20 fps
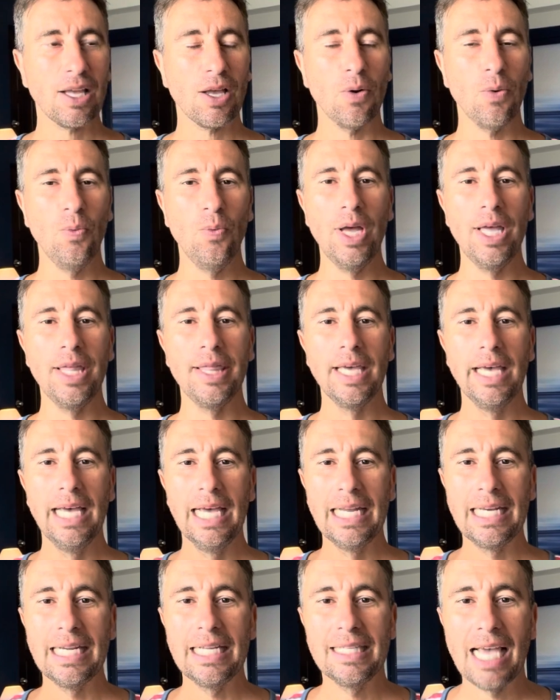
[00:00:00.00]
with
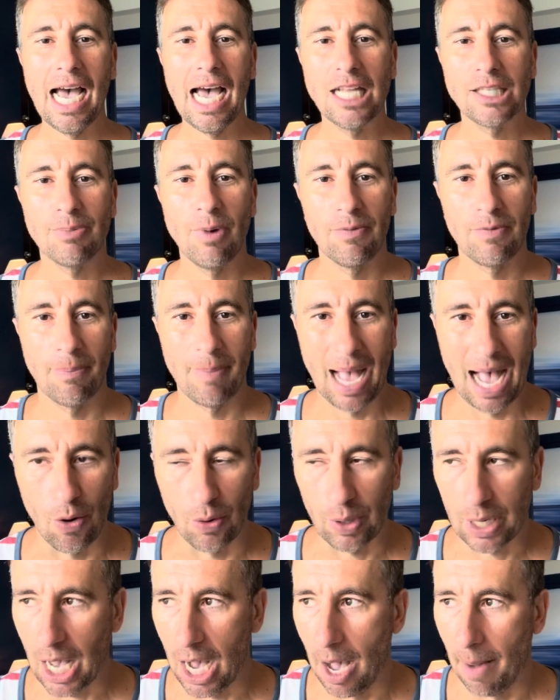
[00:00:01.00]
detachment from
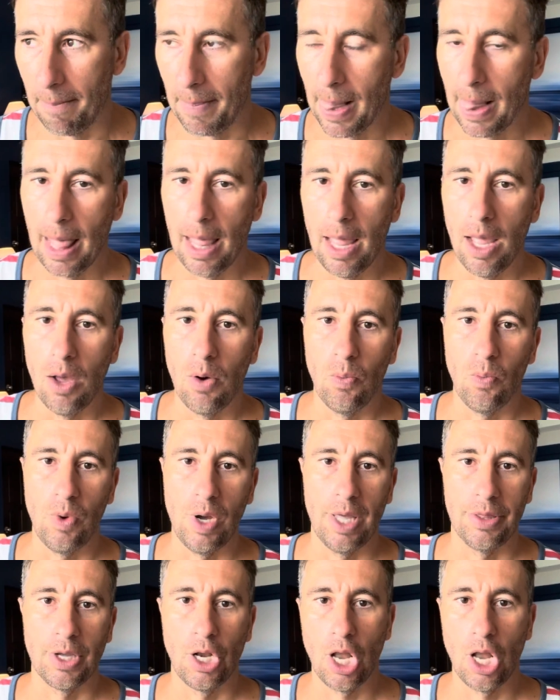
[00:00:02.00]
outcome
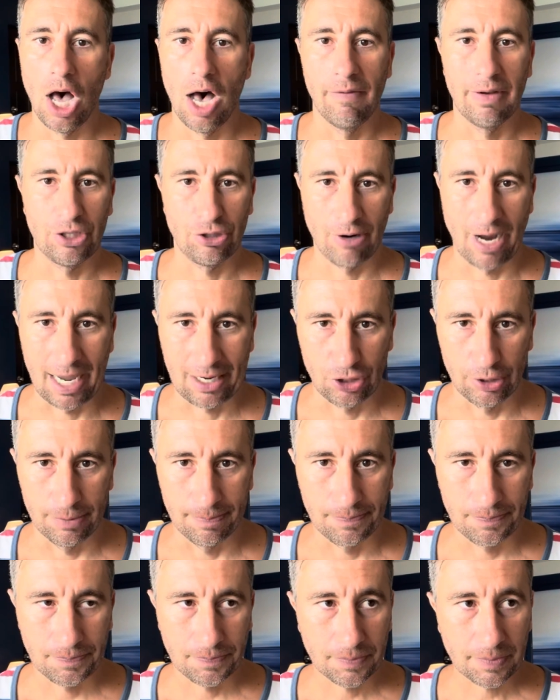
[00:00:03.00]
with law of attraction.
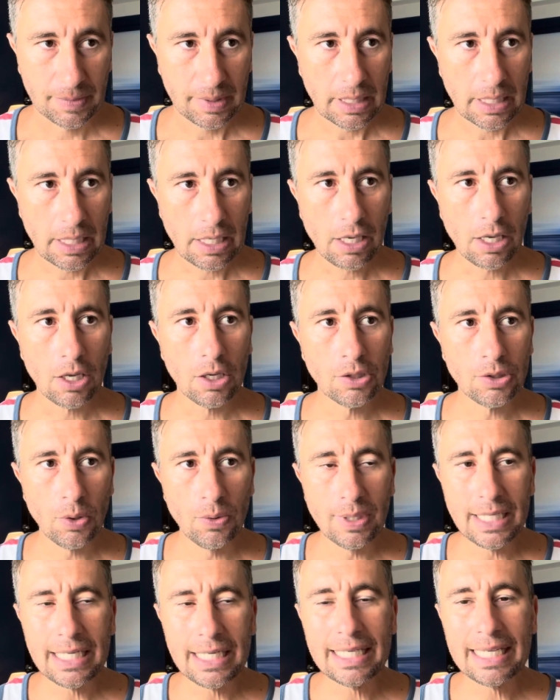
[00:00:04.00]
So
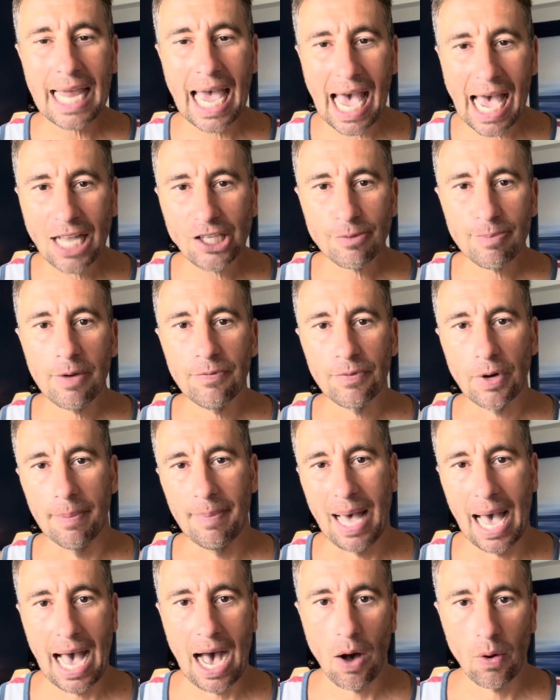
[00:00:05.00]
detachment from
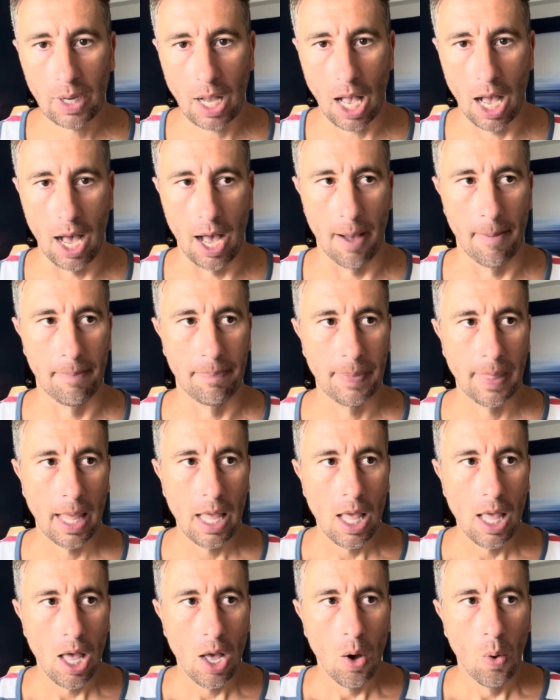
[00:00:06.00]
outcome,
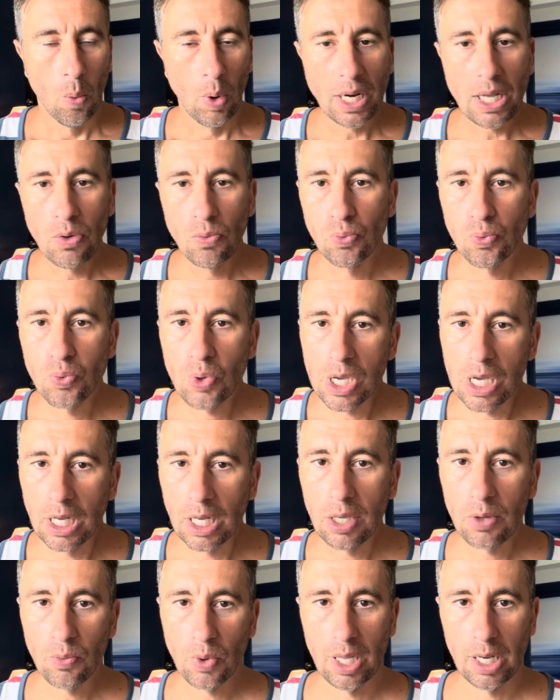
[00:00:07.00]
what it
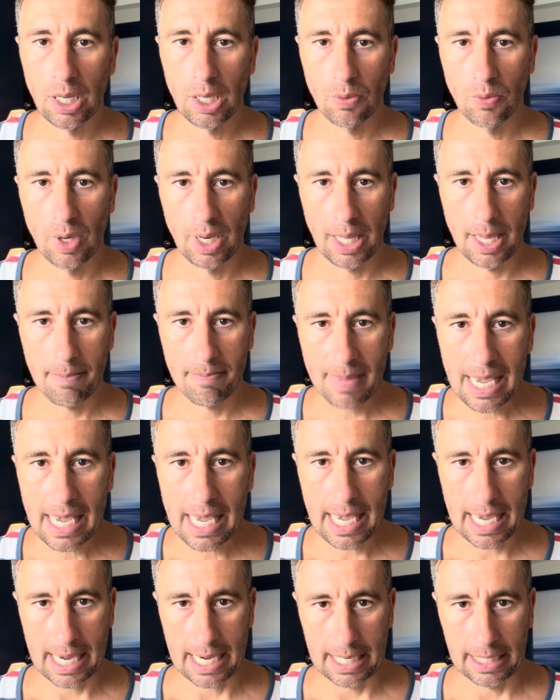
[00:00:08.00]
really
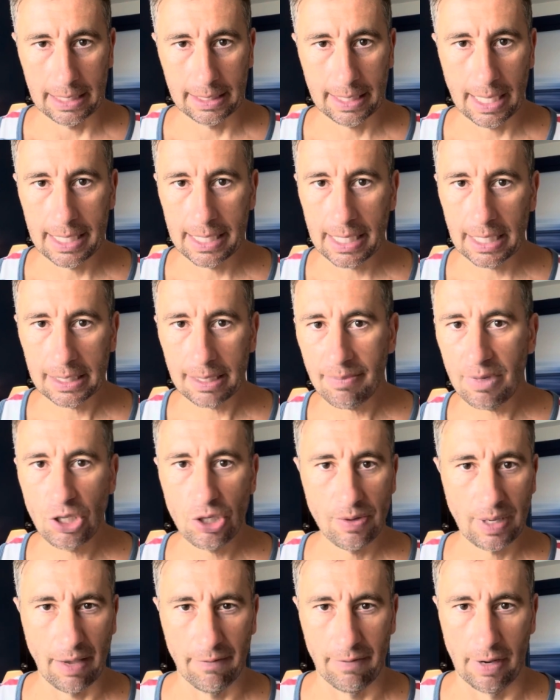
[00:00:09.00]
means, it doesn't mean
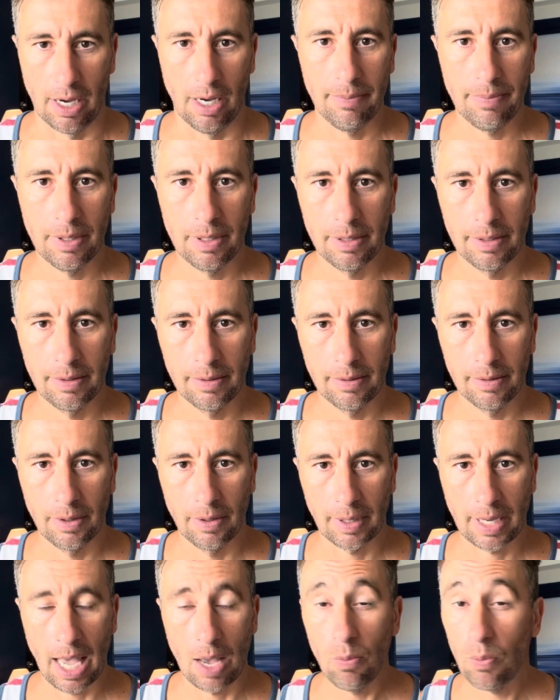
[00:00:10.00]
you give up.
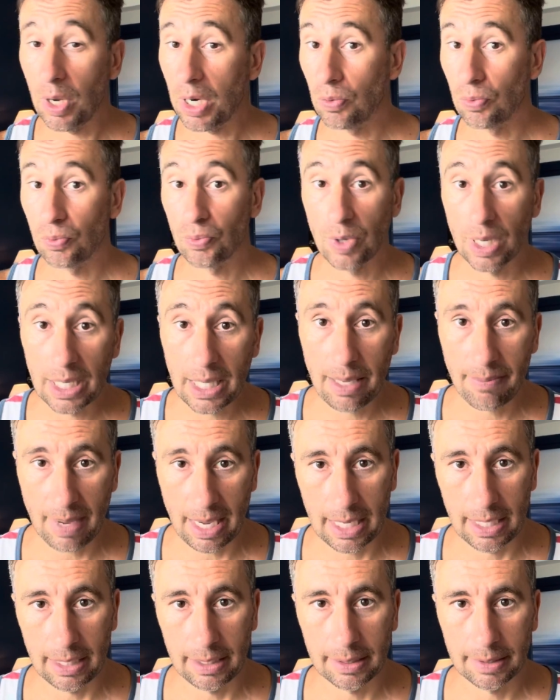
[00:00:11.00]
Okay, what it really
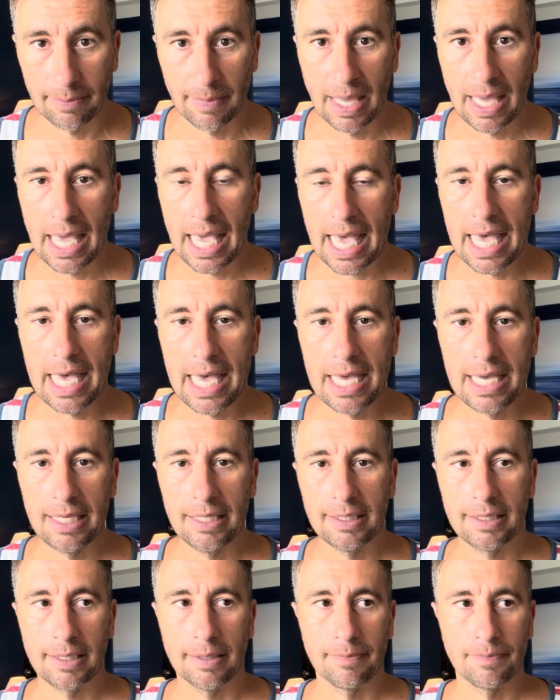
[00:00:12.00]
means
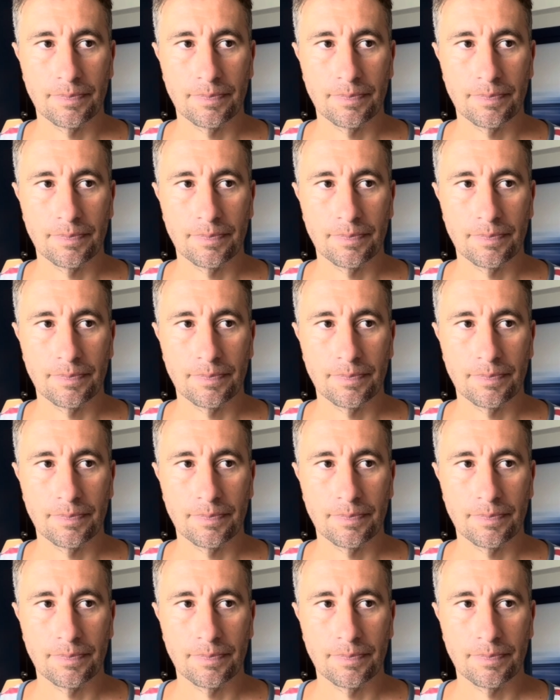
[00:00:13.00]
is